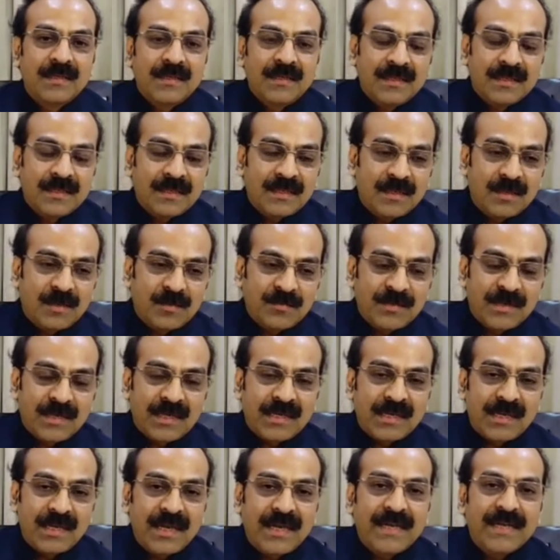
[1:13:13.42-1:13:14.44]
of our
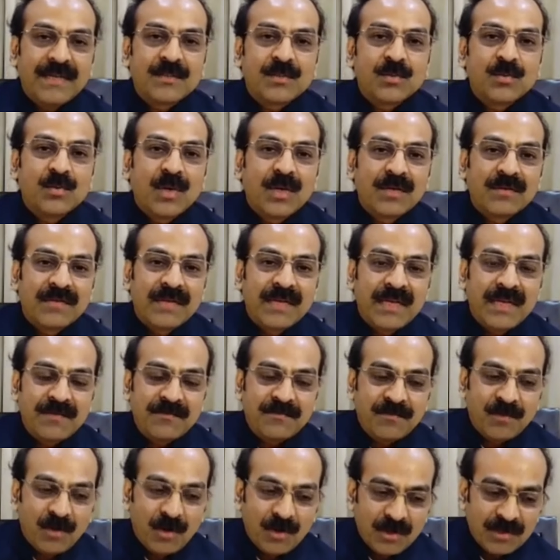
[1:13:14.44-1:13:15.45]
clients who are very
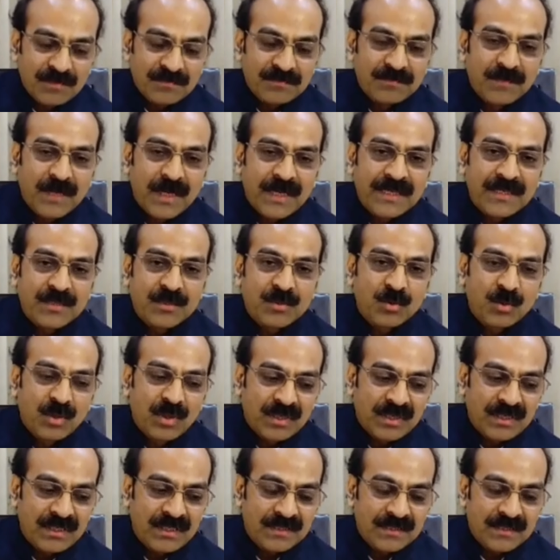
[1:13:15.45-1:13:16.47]
fond of buying
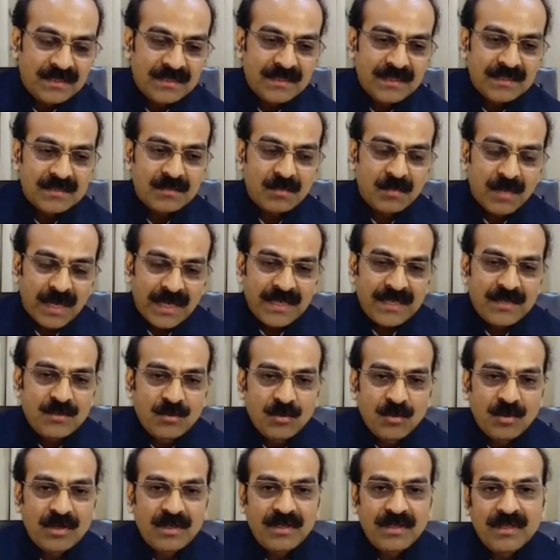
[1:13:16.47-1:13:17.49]
jewelry. They just buy
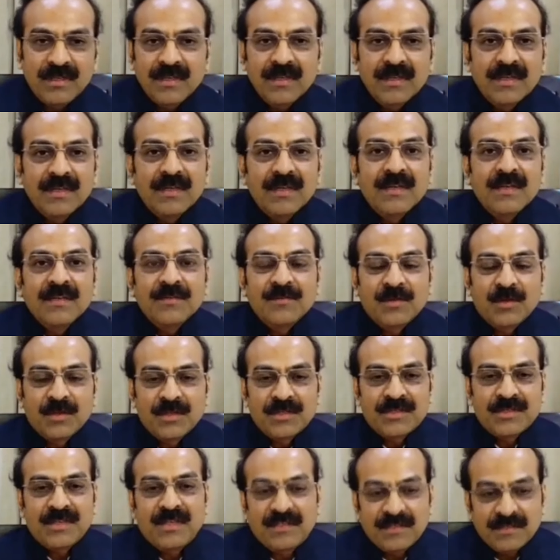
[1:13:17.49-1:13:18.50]
jewelry for the
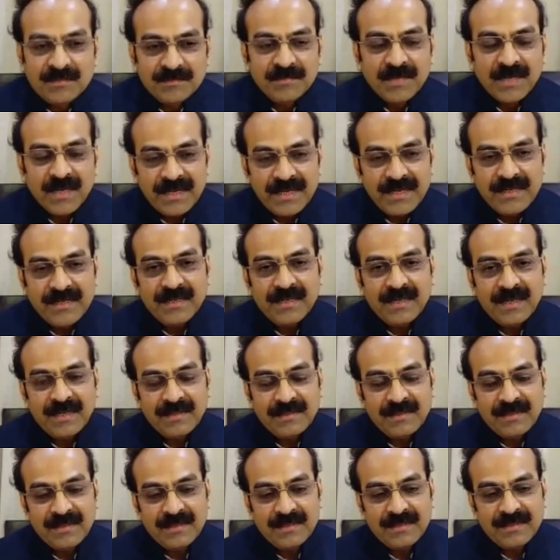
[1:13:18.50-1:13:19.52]
sake of buying and
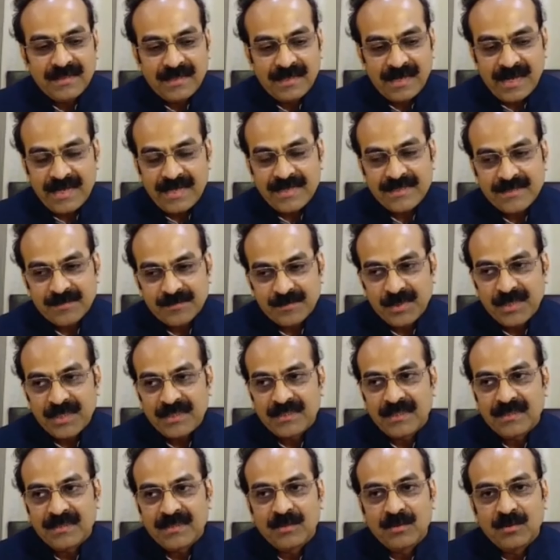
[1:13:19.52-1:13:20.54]
they, they like the piece
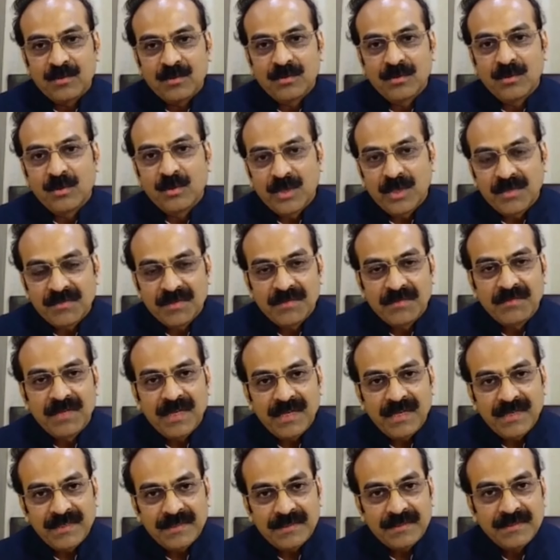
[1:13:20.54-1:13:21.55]
and they don't, don't even wear
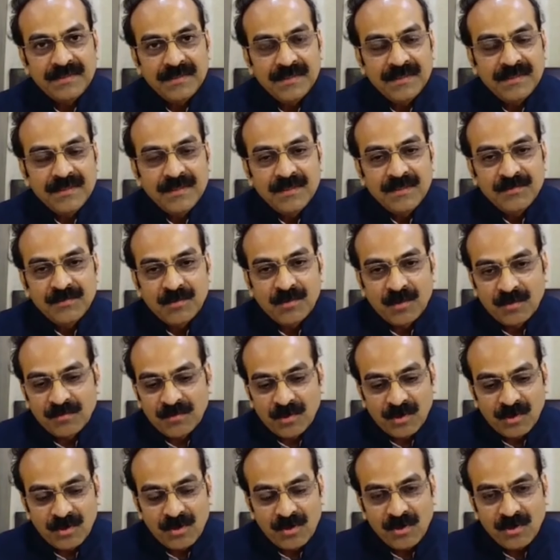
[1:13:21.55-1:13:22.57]
it for, for
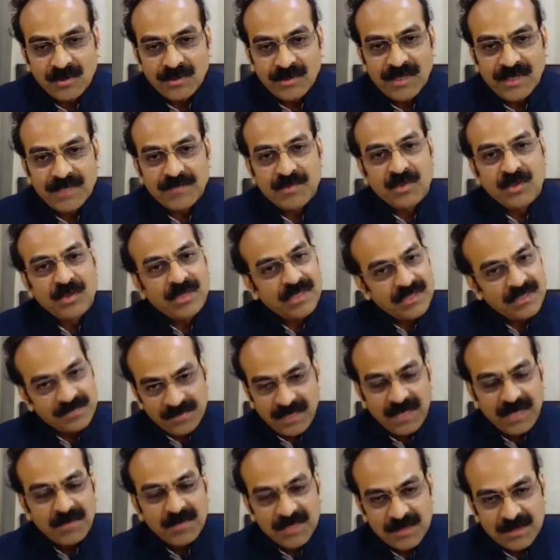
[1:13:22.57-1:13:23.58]
a long time. So it is
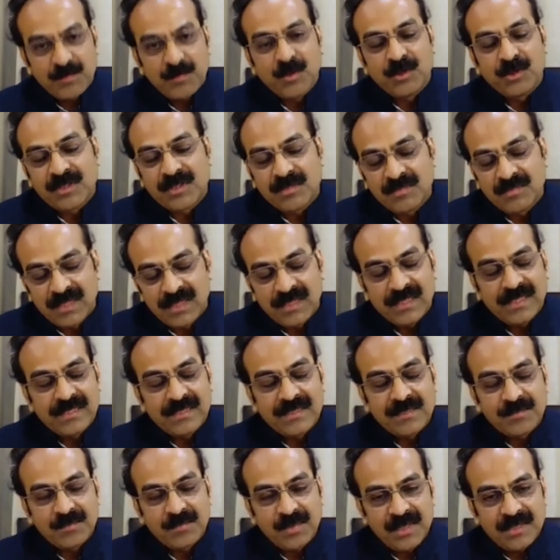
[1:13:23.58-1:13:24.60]
very much possible that the
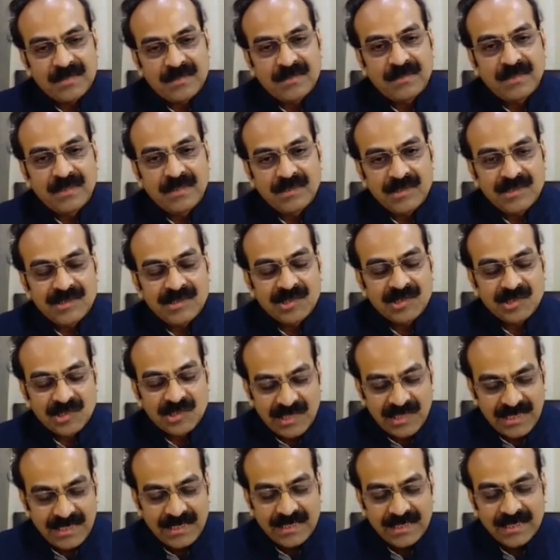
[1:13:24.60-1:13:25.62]
piece doesn't
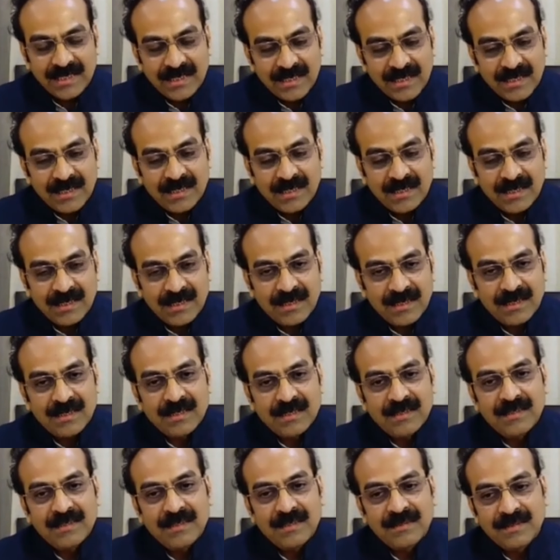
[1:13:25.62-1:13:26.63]
see
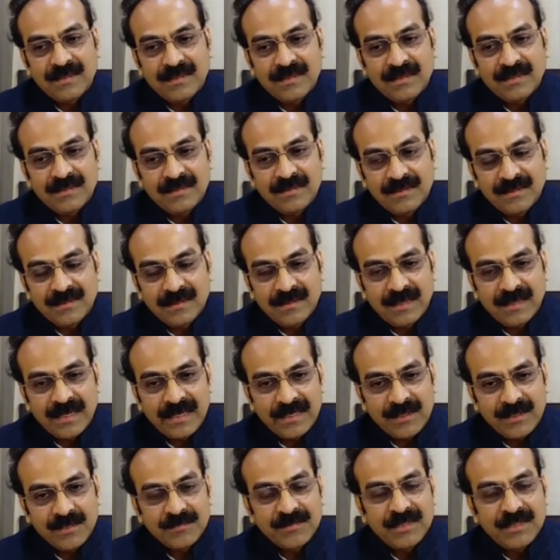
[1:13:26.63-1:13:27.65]
uh, the, the
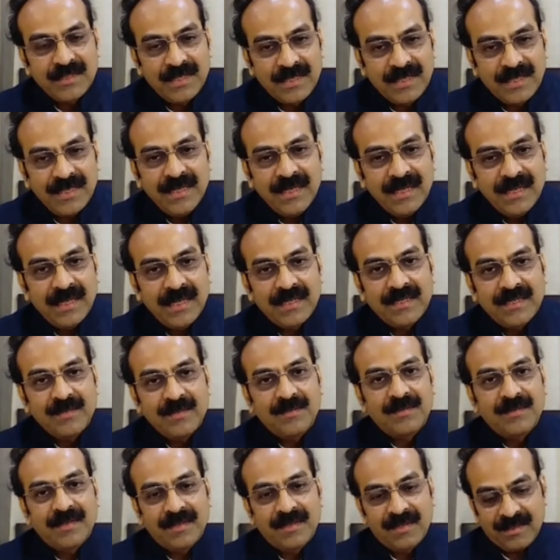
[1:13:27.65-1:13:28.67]
light of the day and it,
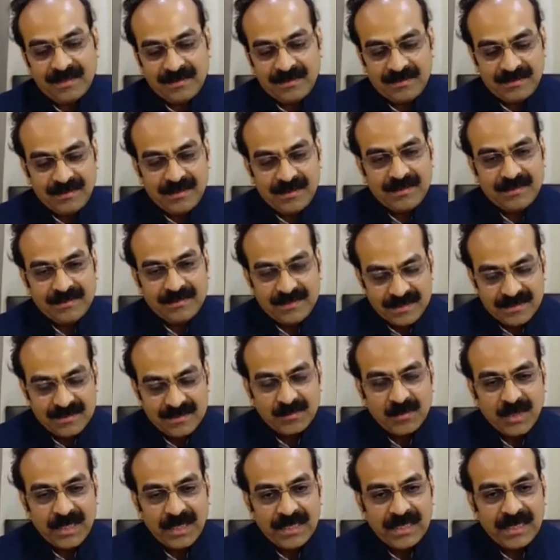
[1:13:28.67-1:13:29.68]
it, it just
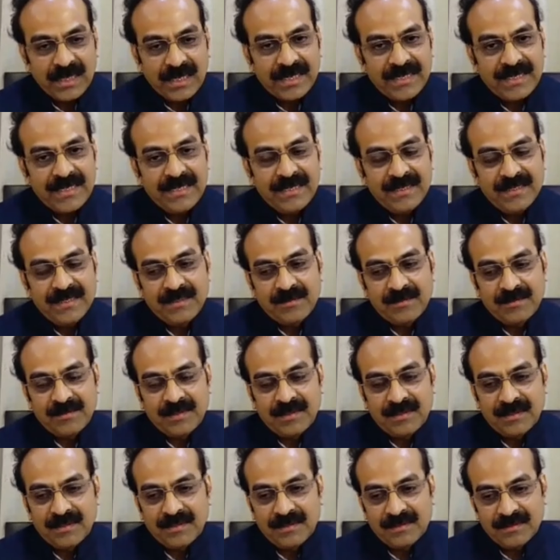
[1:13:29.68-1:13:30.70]
by lying it
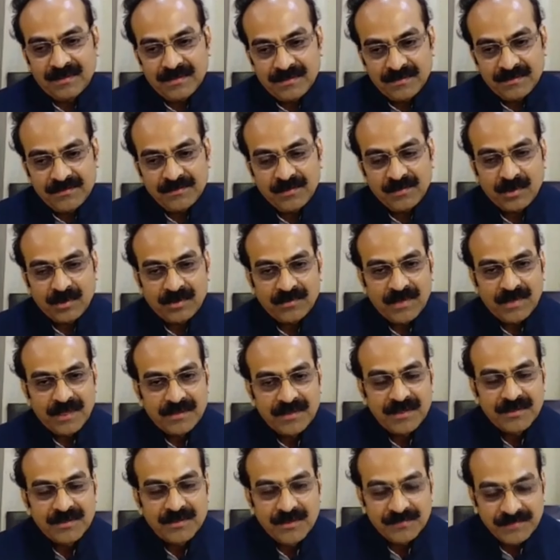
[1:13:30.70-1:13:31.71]
uh, for
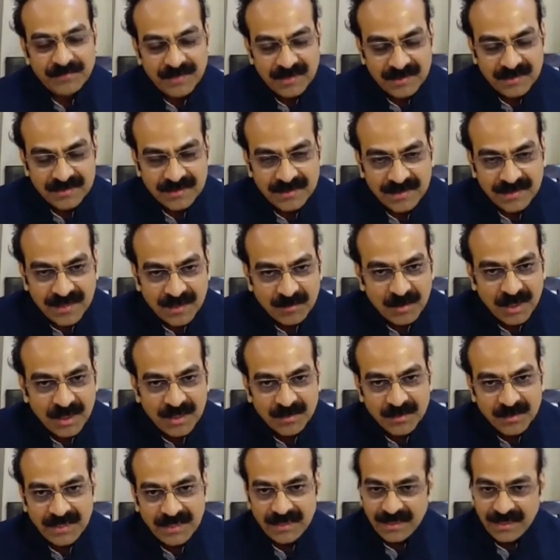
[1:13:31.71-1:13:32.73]
hundreds of years, it can become
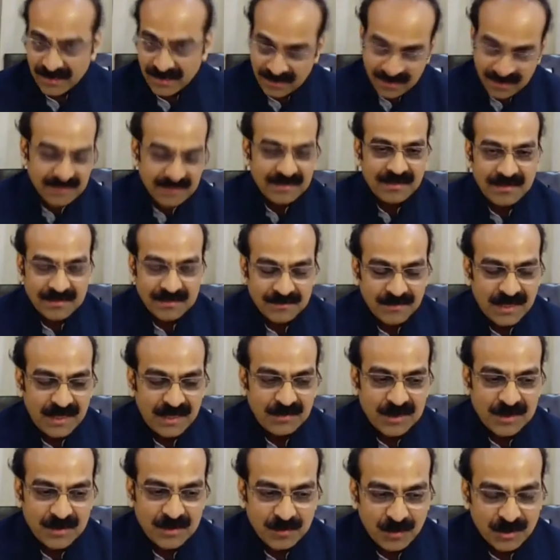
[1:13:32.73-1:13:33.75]
antique. Yes, it is very
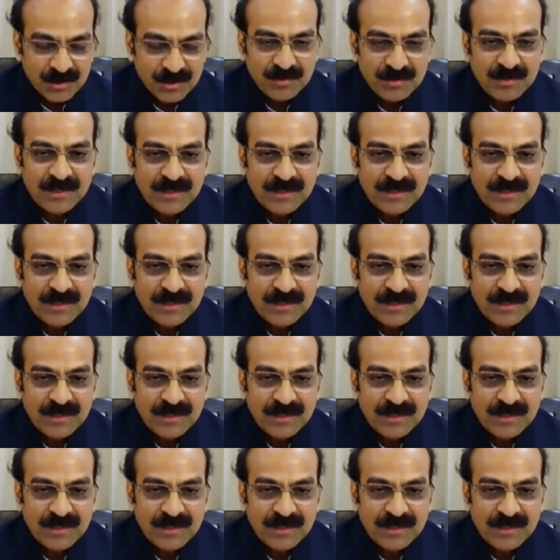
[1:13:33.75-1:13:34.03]
much possible